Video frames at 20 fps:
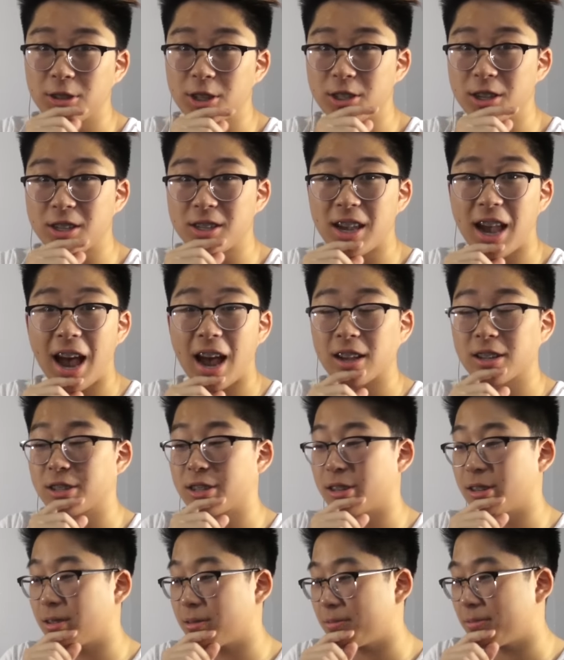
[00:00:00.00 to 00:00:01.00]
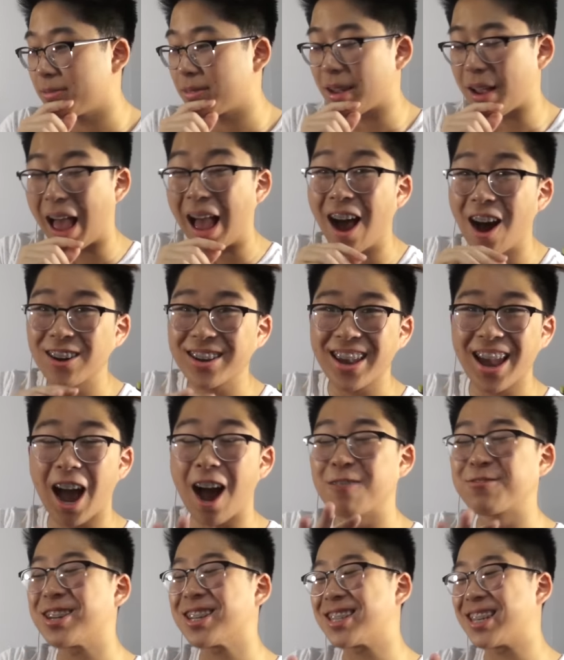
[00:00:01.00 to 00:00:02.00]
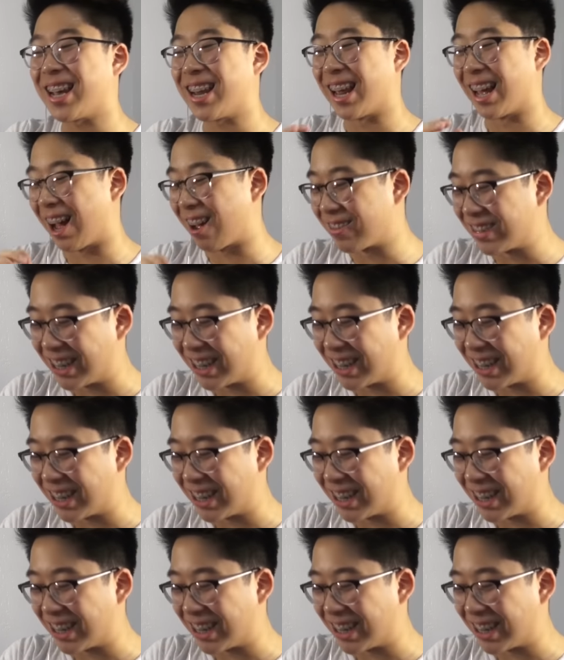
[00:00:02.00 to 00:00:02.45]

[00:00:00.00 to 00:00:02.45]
just attacks her. Okay, I'm just kidding.